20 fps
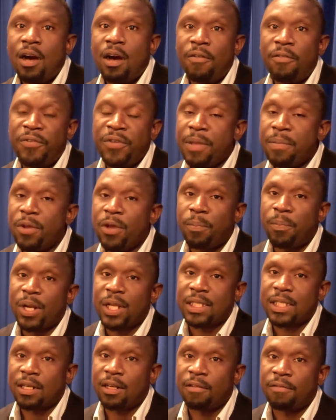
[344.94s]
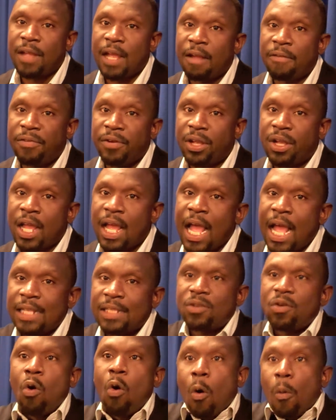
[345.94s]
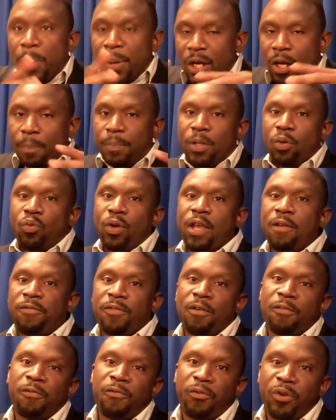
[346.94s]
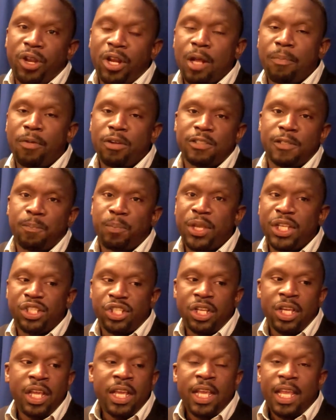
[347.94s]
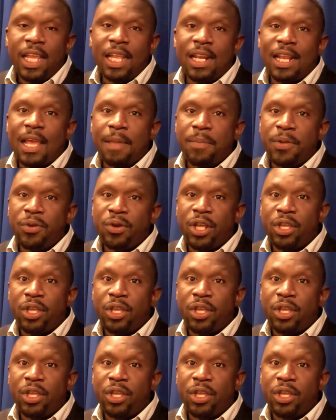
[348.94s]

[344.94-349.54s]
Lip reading: female president of Africa, has opened up the way for freedom of speech in Liberia,